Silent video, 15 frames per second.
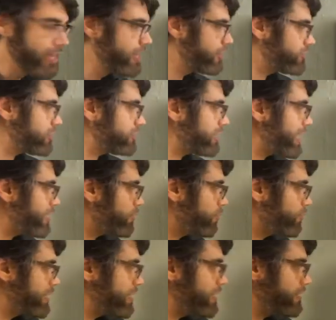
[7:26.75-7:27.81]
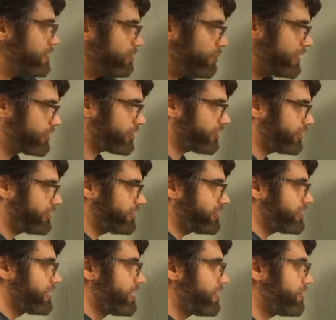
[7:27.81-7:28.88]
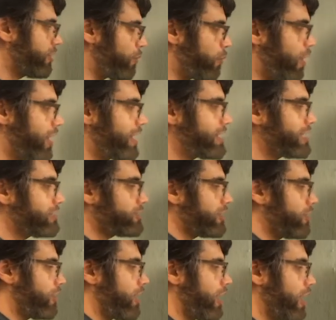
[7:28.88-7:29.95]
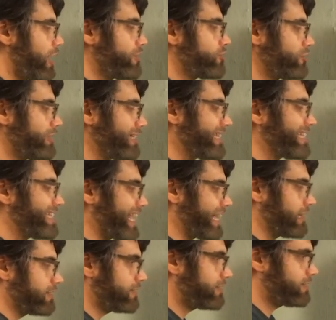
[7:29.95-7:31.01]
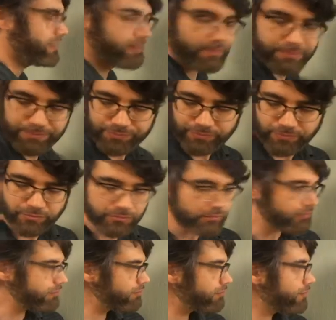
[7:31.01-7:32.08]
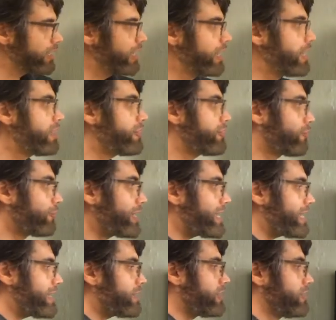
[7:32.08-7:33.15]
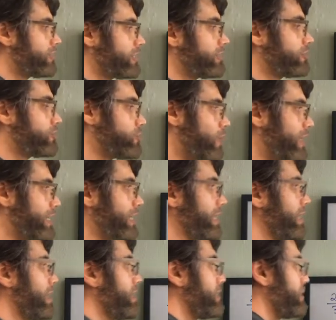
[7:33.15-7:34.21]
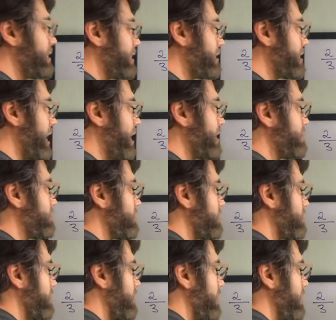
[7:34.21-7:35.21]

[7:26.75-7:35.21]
Just like we turned the 1 into 100 cents. 3 goes into 20, 6 times.